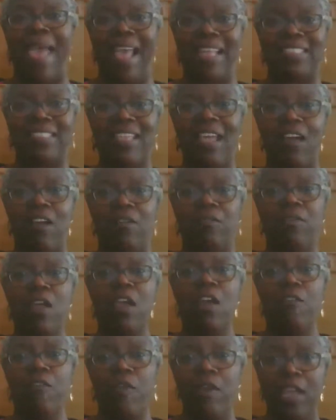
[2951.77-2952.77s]
down
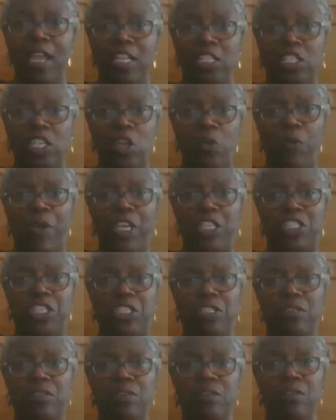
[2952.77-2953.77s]
in generation
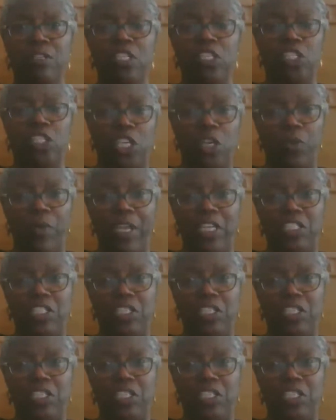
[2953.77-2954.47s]
to generation.